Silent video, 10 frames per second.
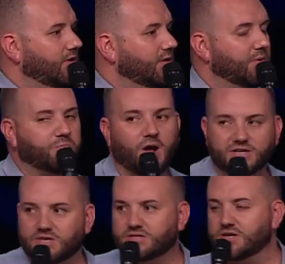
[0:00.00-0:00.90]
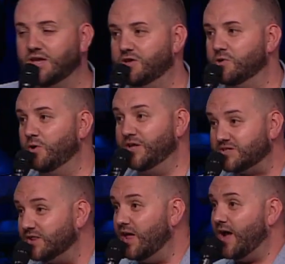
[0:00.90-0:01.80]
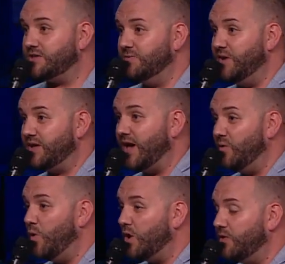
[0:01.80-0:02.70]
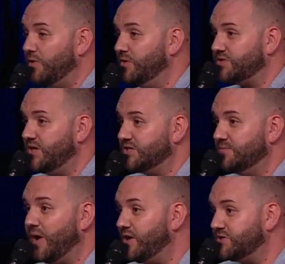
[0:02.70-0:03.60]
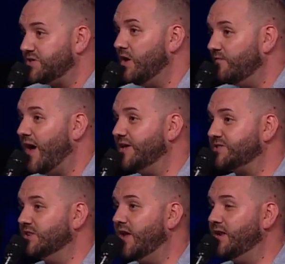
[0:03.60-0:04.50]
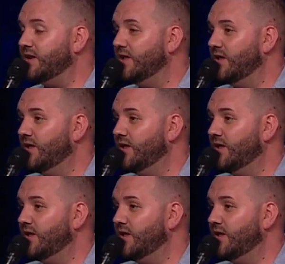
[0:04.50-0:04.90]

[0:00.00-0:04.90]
You've been processing in your own intellect. You've been kind of walking through the season by yourself, isolated.